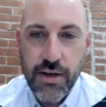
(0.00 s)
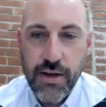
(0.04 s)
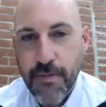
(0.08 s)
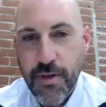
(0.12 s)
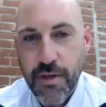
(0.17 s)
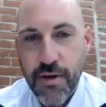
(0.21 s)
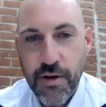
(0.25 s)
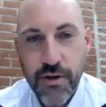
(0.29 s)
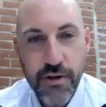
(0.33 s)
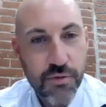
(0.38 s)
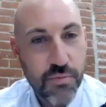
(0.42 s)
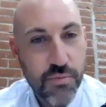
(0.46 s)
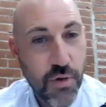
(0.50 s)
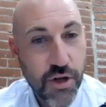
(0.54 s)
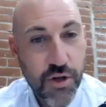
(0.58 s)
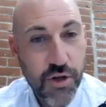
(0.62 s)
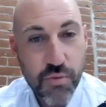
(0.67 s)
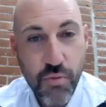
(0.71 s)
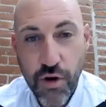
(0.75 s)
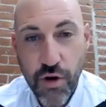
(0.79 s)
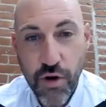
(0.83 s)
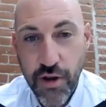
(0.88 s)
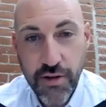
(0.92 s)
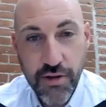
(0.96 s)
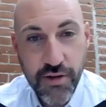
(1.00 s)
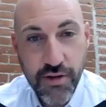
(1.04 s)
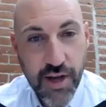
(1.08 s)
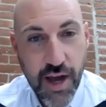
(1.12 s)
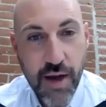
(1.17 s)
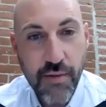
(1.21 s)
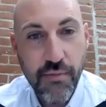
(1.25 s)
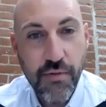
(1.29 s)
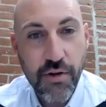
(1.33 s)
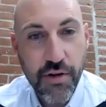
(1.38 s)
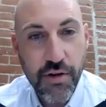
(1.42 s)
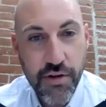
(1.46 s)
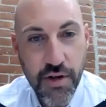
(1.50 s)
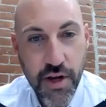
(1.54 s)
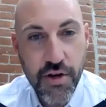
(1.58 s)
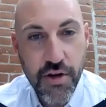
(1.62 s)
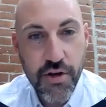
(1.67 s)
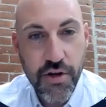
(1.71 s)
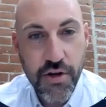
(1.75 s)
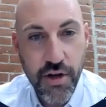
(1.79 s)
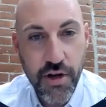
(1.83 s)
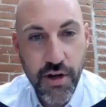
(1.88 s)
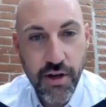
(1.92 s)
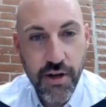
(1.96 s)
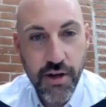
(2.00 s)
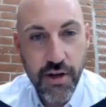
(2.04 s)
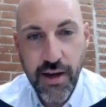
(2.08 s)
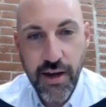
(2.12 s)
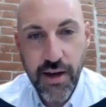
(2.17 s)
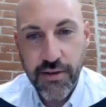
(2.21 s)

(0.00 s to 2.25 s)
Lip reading: there's much more to this conversation.